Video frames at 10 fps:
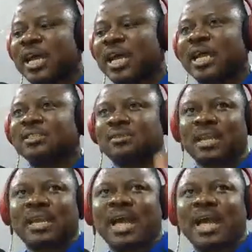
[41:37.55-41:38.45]
and
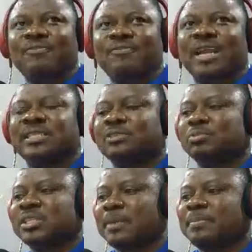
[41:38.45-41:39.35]
like Avirera did
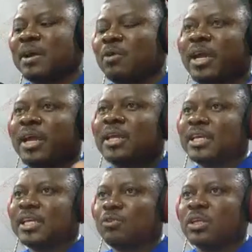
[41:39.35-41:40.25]
with Zambia, where
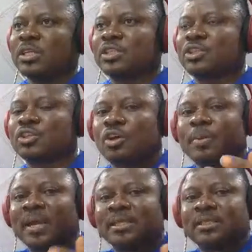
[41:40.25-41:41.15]
he won the Nations
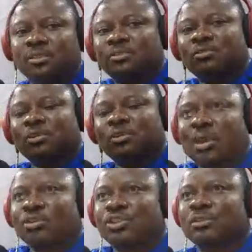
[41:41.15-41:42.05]
Cup and
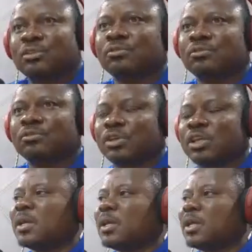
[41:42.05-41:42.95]
another country took it.